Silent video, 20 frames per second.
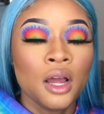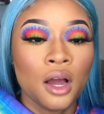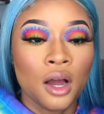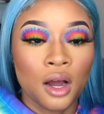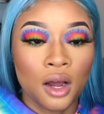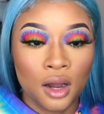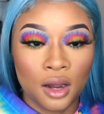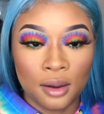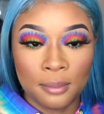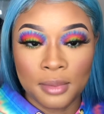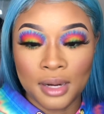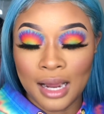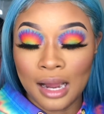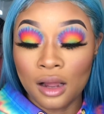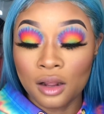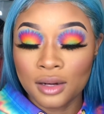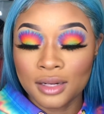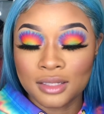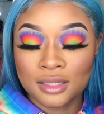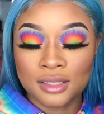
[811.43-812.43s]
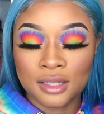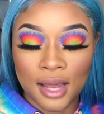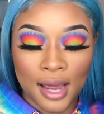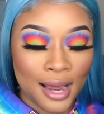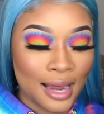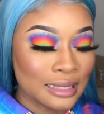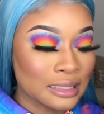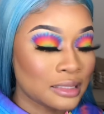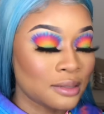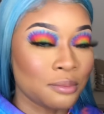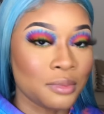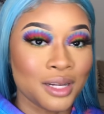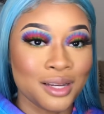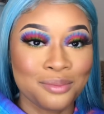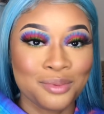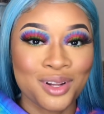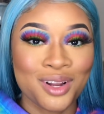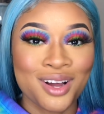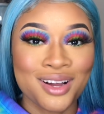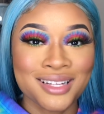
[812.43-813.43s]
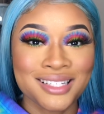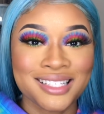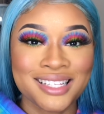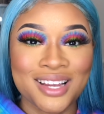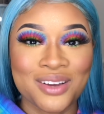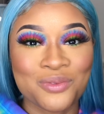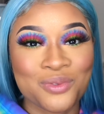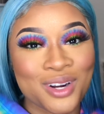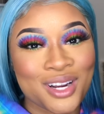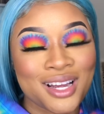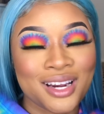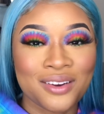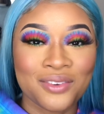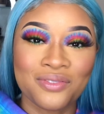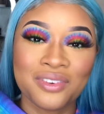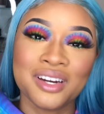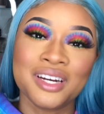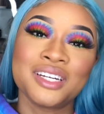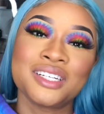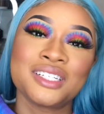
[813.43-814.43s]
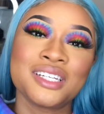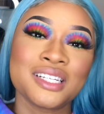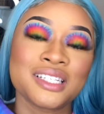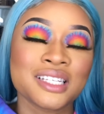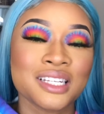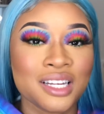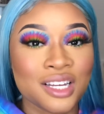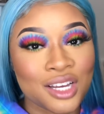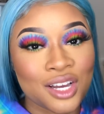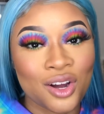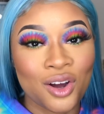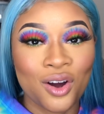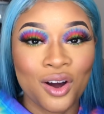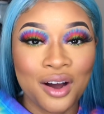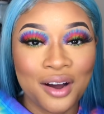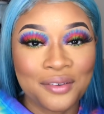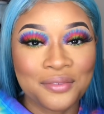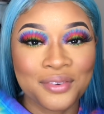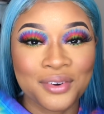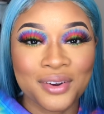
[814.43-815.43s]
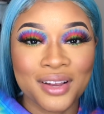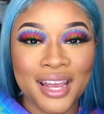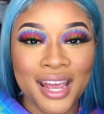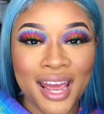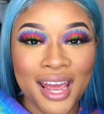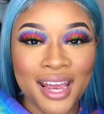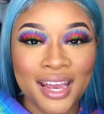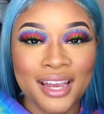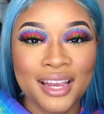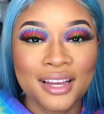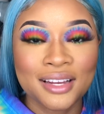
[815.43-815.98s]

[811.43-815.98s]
Now let's add some lip gloss, and we're gonna finish this look off, okay?